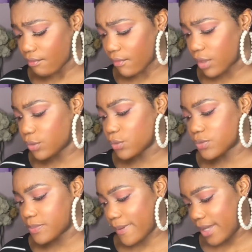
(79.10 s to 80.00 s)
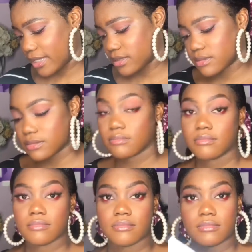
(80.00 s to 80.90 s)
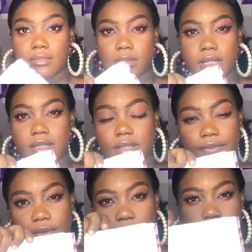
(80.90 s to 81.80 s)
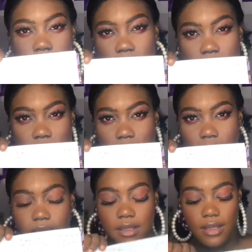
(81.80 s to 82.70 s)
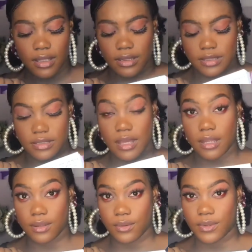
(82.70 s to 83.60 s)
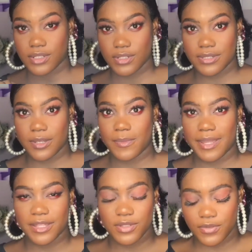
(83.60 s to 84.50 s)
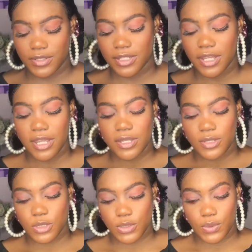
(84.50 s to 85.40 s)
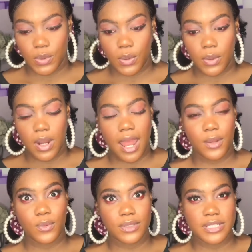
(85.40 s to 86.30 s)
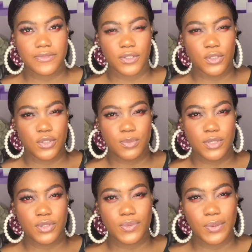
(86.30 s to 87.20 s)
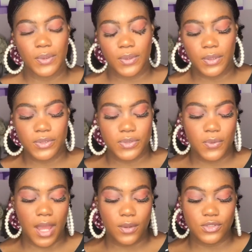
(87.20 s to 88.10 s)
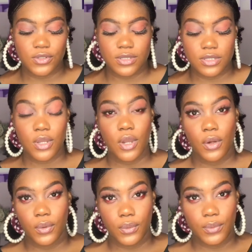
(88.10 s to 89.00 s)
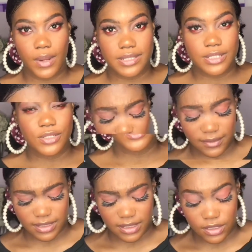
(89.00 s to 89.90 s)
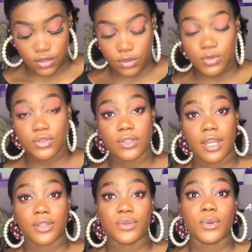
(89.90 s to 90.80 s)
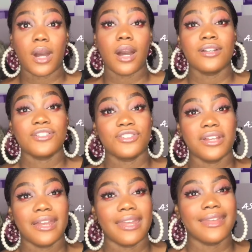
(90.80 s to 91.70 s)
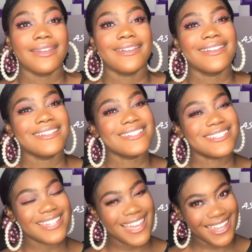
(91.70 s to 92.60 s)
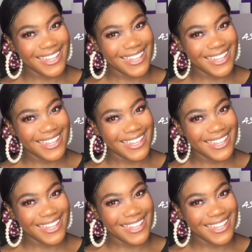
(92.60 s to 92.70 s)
notepad. Yes, if you can't see it, these are the questions I'll be answering. So I don't want this video to be so long, so I'll just go right in. I have an assumption that you are shy.